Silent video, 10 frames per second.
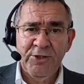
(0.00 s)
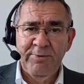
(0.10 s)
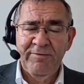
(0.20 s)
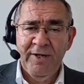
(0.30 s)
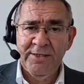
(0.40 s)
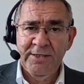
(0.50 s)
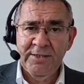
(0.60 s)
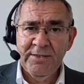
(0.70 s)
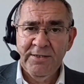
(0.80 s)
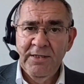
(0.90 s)
of our
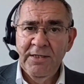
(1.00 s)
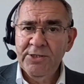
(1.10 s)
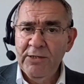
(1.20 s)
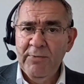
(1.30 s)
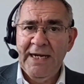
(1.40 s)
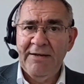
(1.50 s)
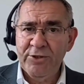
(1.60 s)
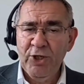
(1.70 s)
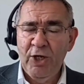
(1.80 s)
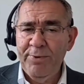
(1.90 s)
supervisors. So you may
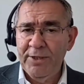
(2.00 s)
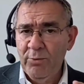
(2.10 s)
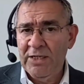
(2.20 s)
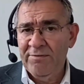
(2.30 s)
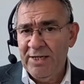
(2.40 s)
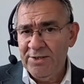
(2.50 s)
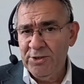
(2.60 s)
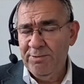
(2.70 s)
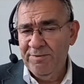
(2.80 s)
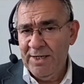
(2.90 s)
have a topic that one of
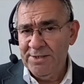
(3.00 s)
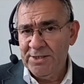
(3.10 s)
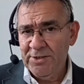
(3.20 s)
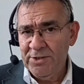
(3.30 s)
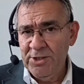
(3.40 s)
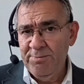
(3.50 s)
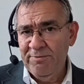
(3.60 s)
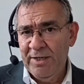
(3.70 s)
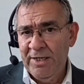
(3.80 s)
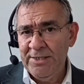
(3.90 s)
our supervisors can
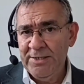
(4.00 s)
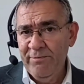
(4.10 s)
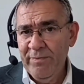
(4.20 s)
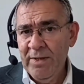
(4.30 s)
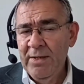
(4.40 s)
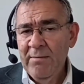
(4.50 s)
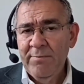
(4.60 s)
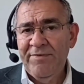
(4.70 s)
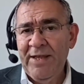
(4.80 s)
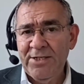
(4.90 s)
supervise.
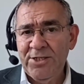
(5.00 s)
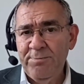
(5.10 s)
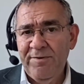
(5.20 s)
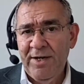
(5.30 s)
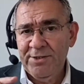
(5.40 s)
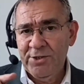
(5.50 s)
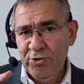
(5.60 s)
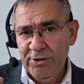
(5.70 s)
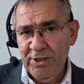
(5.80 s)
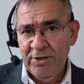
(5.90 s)
If that
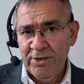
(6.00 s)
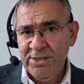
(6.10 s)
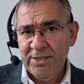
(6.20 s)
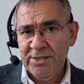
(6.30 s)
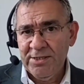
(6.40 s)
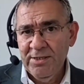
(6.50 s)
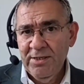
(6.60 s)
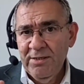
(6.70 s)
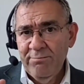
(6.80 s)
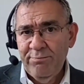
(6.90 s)
supervisor's already got 6
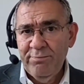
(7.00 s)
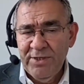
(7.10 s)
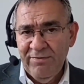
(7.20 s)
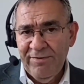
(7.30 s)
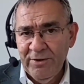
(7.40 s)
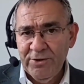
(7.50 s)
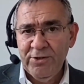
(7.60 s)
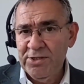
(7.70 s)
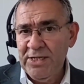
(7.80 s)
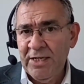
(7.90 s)

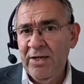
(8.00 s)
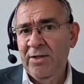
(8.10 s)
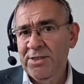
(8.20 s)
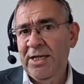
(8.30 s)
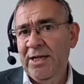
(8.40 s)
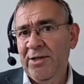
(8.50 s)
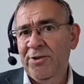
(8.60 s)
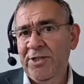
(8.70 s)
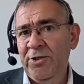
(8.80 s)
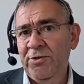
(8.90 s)
DPhil students, they can't take
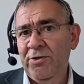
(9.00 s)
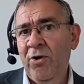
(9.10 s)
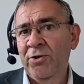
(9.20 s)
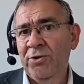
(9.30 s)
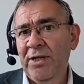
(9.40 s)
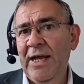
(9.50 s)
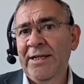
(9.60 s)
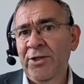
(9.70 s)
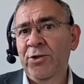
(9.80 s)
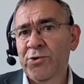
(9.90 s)

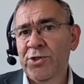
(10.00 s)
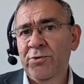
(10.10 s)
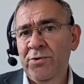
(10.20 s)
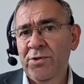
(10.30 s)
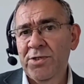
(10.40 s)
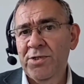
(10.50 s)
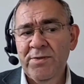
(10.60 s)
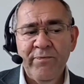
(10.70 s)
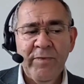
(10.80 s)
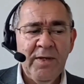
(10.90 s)
on any new
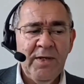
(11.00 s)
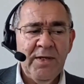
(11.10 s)
students.